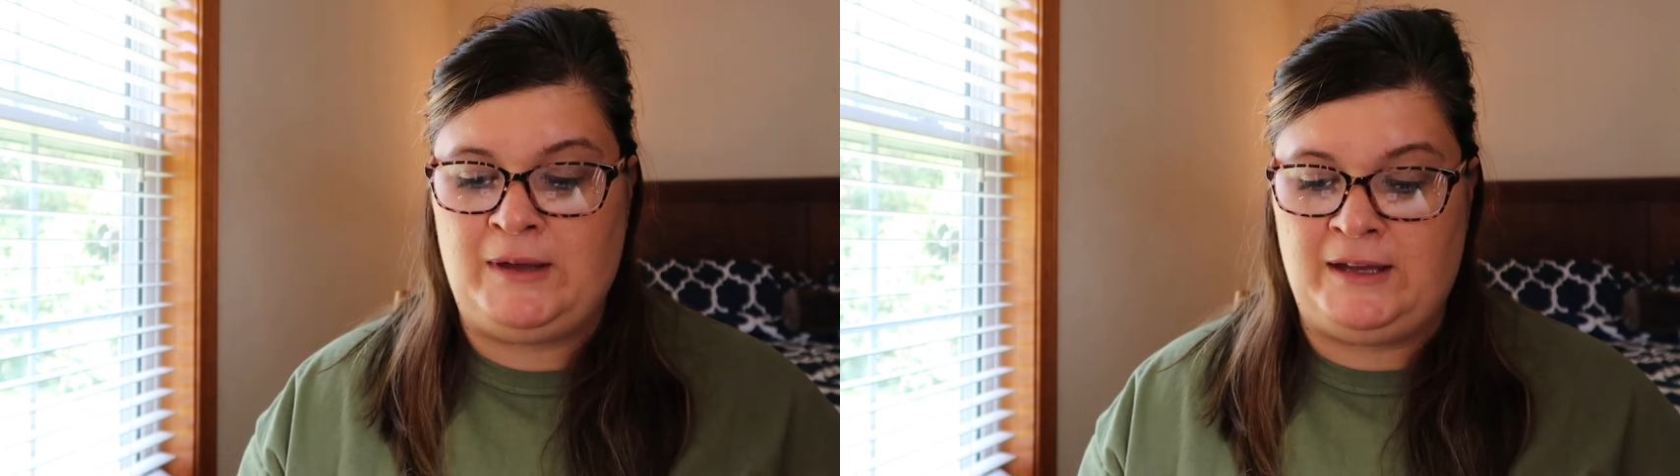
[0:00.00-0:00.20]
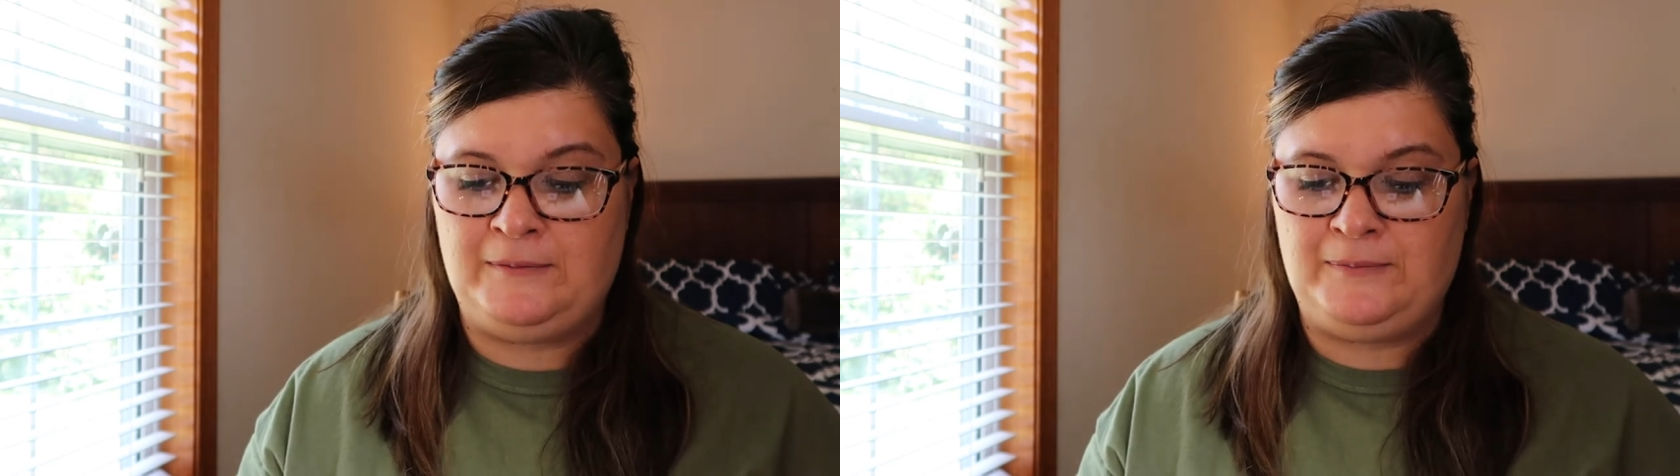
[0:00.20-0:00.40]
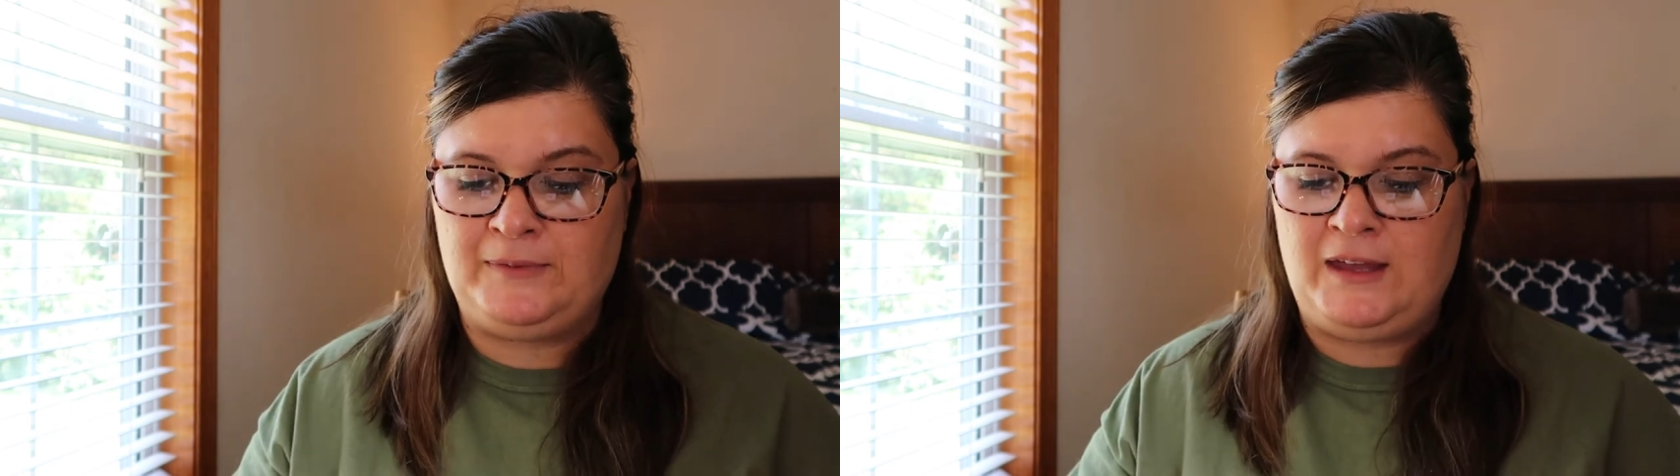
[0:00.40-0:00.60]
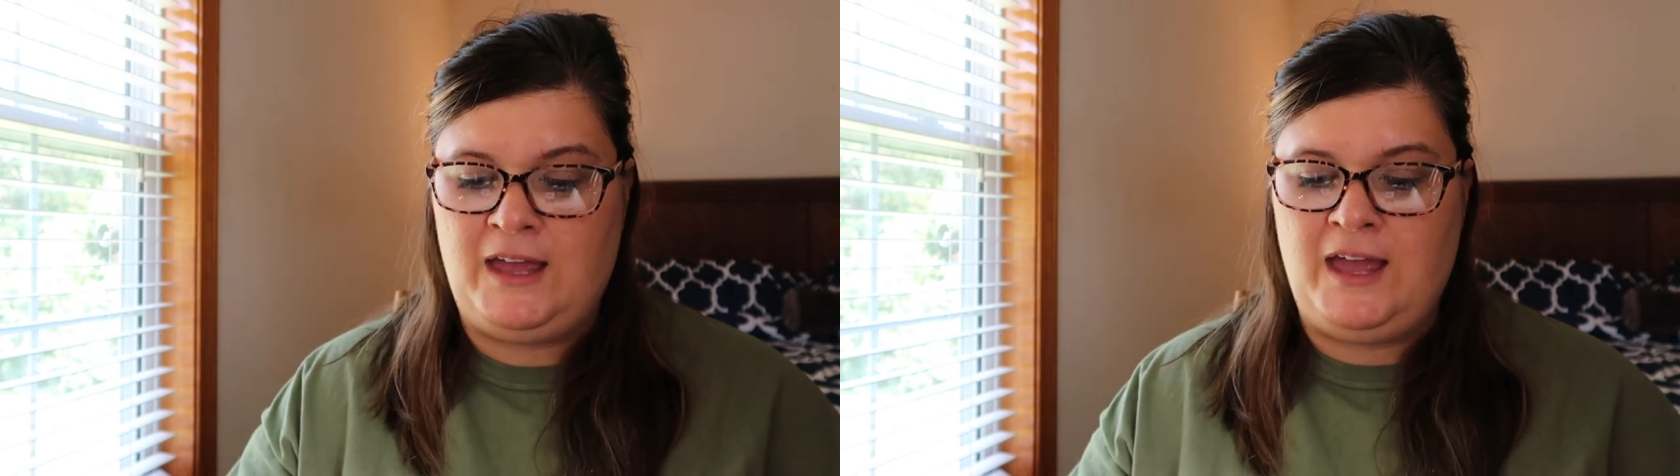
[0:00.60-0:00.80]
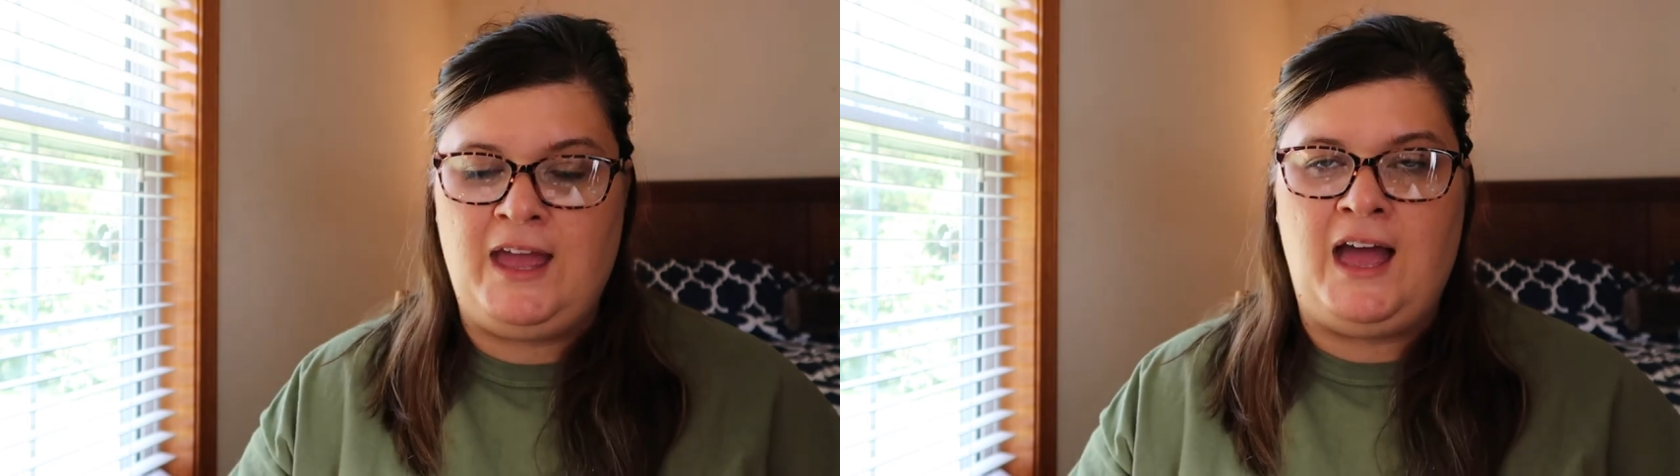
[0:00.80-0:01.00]
But
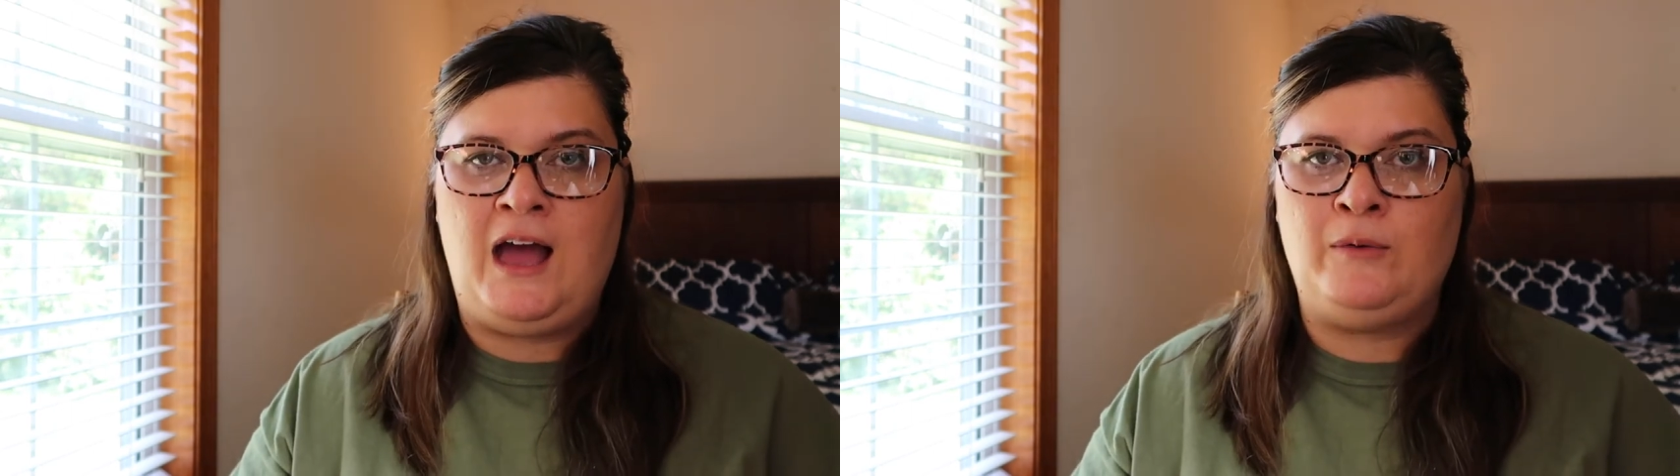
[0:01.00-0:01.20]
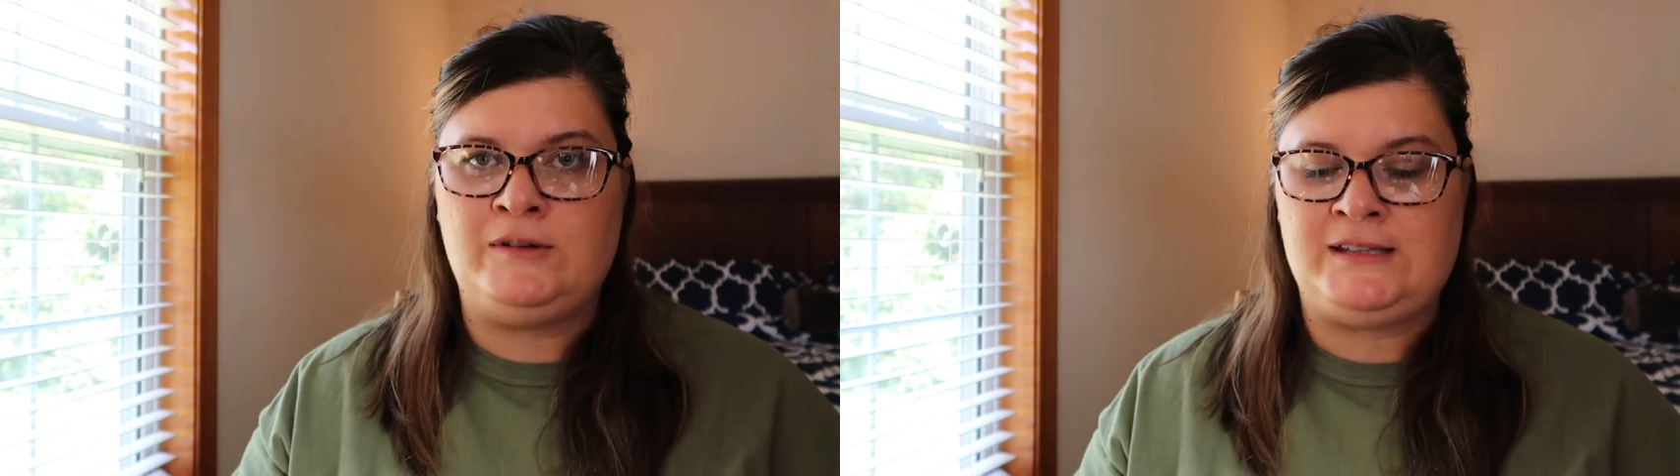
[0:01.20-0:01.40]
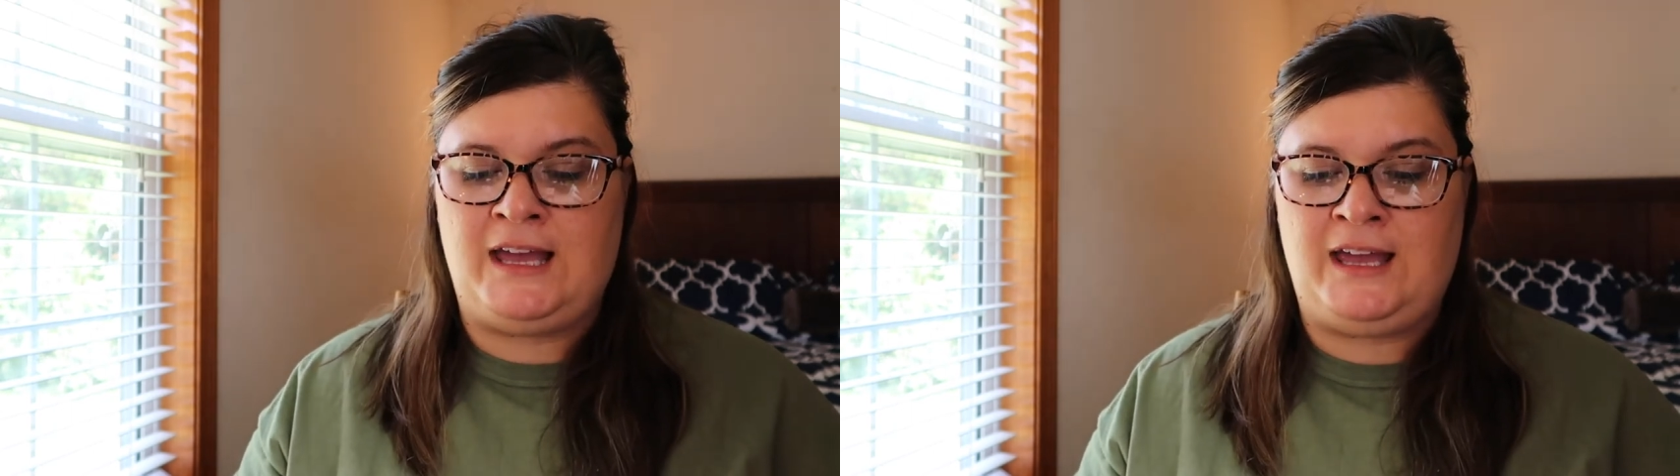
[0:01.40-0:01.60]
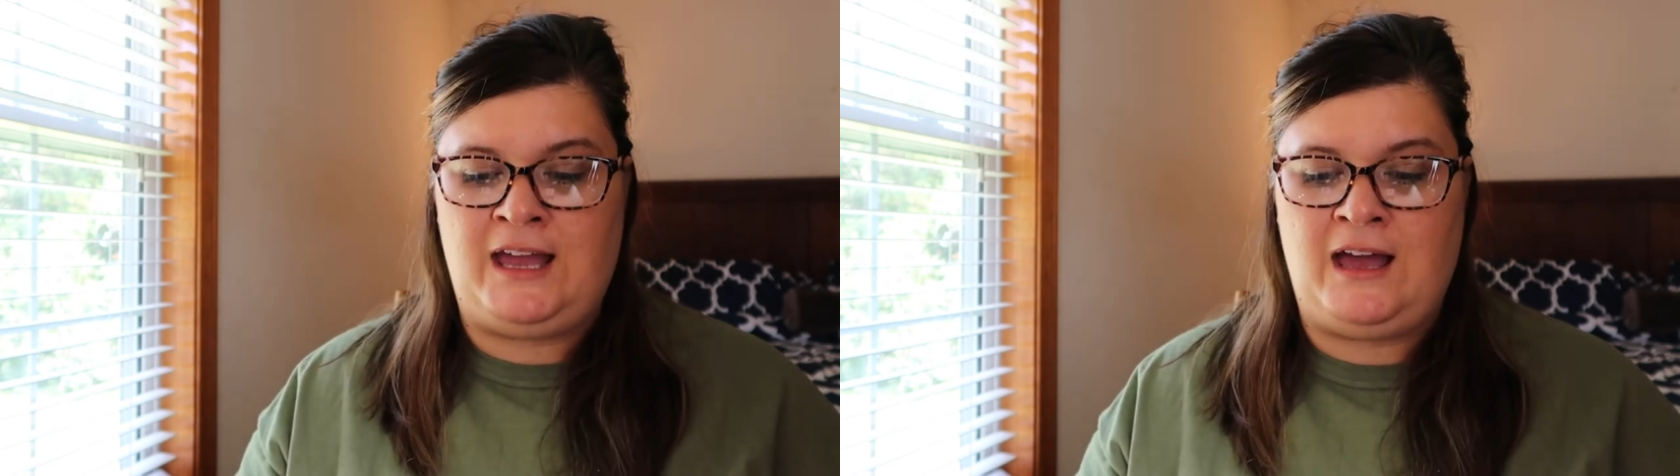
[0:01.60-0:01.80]
I will say,